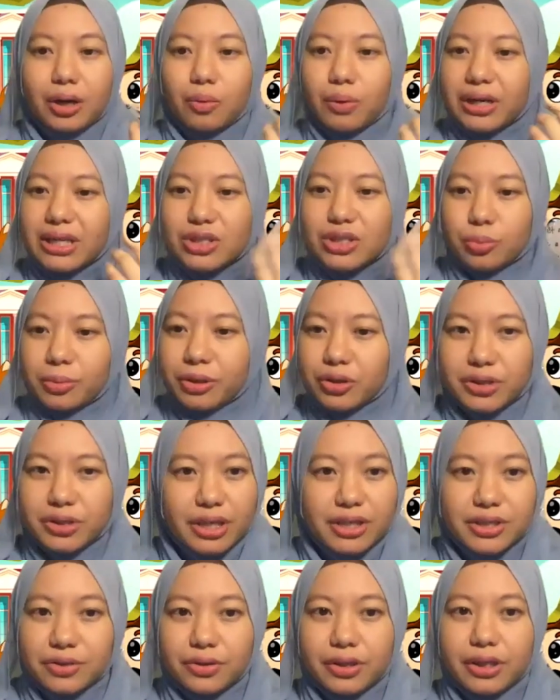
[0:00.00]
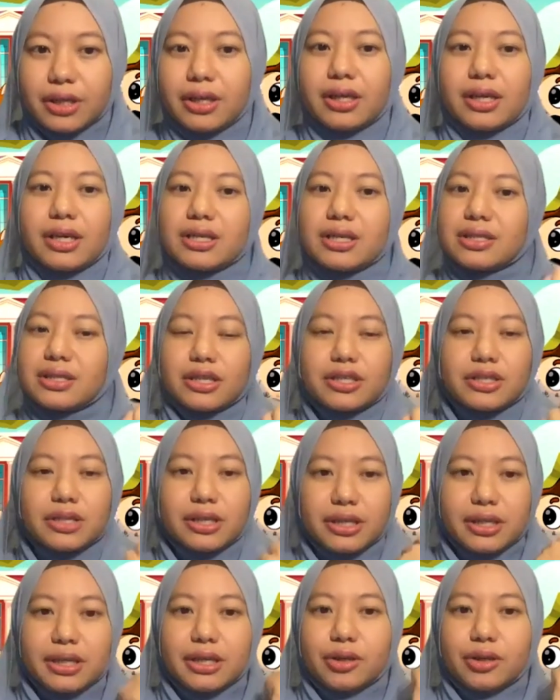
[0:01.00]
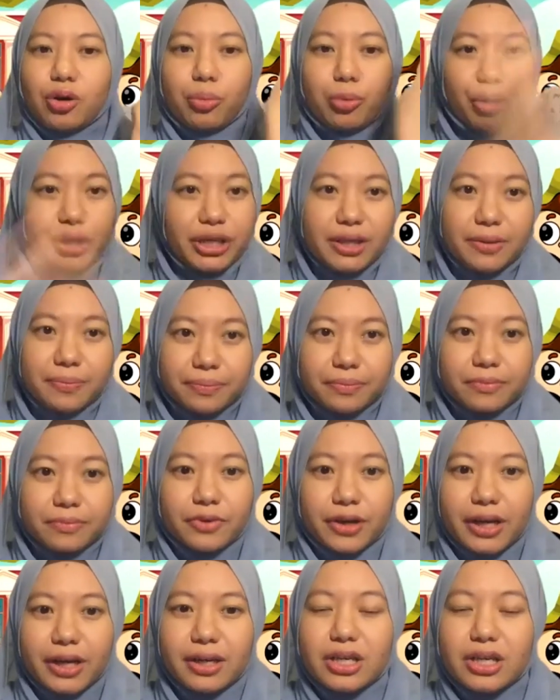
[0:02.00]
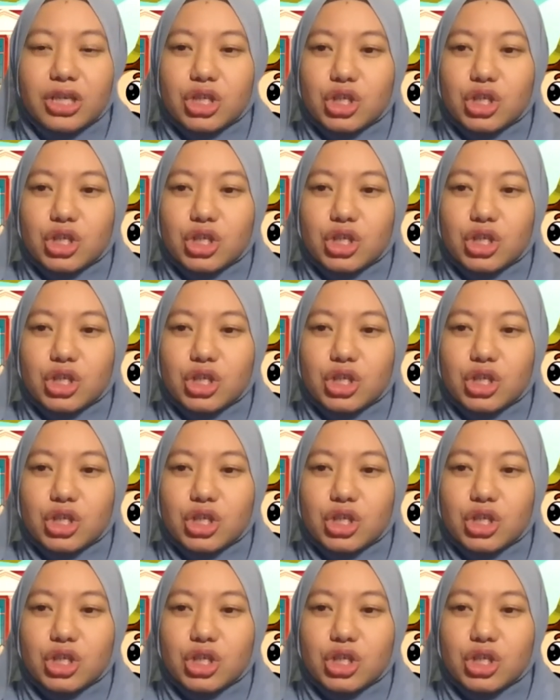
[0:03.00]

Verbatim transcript: what is somatosensory is actually your body right?